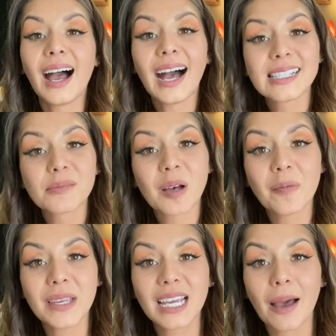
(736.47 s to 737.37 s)
As a
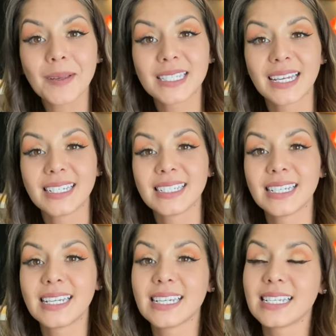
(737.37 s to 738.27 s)
puppy, Capitan
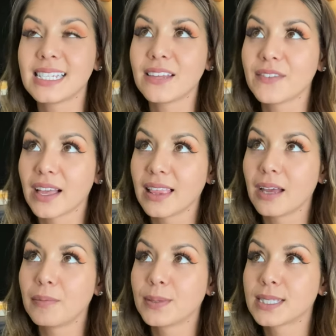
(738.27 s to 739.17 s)
did
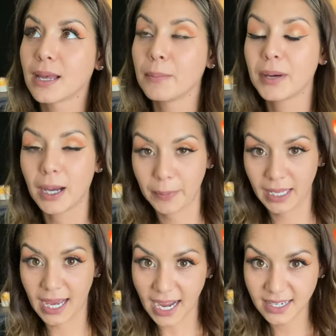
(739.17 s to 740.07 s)
develop some puppy
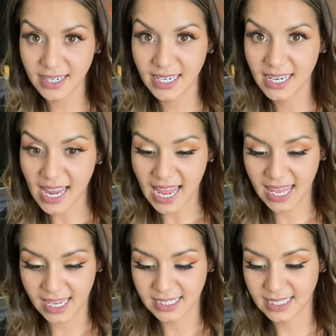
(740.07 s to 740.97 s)
acne,
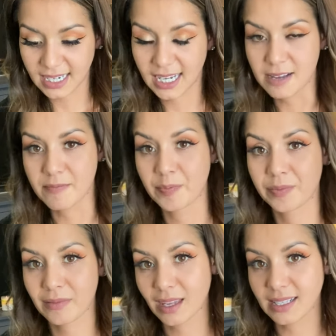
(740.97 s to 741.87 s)
and
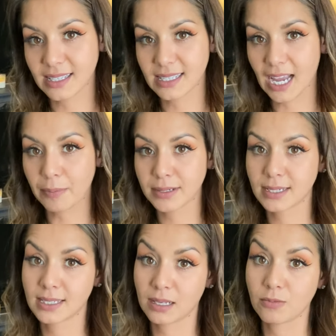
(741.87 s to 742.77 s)
it does happen
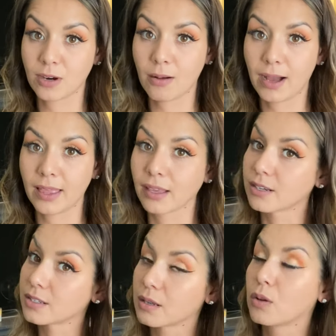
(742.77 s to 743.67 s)
to some
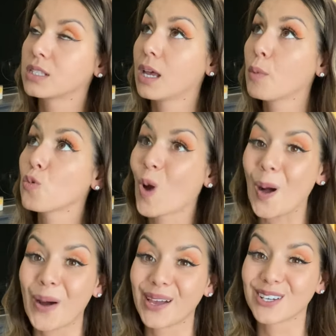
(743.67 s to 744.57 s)
Rottweilers. Some
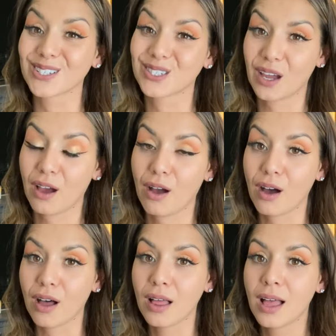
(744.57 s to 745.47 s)
Rottweilers, not
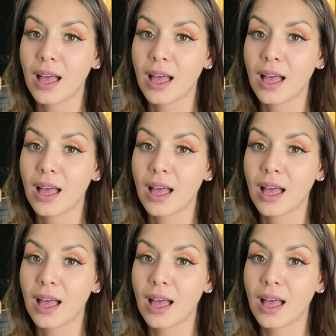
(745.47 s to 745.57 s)
all.